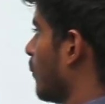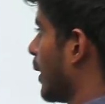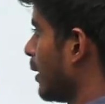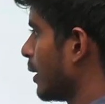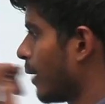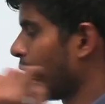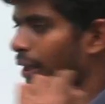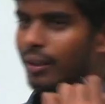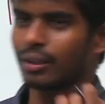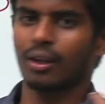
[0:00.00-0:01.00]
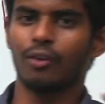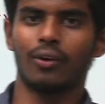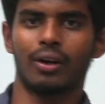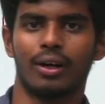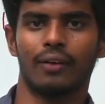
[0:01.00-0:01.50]
we can divide it
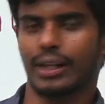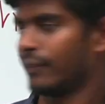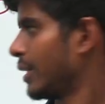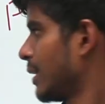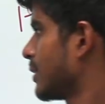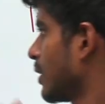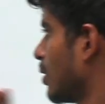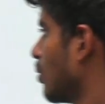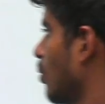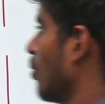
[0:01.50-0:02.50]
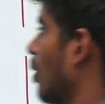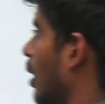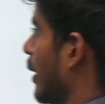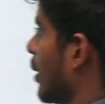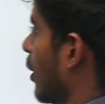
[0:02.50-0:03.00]
for our convenience into
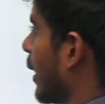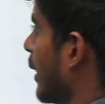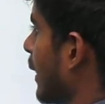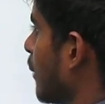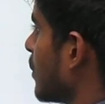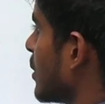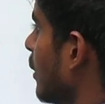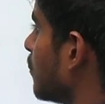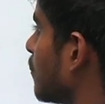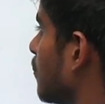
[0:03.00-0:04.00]
inorganic chemistry,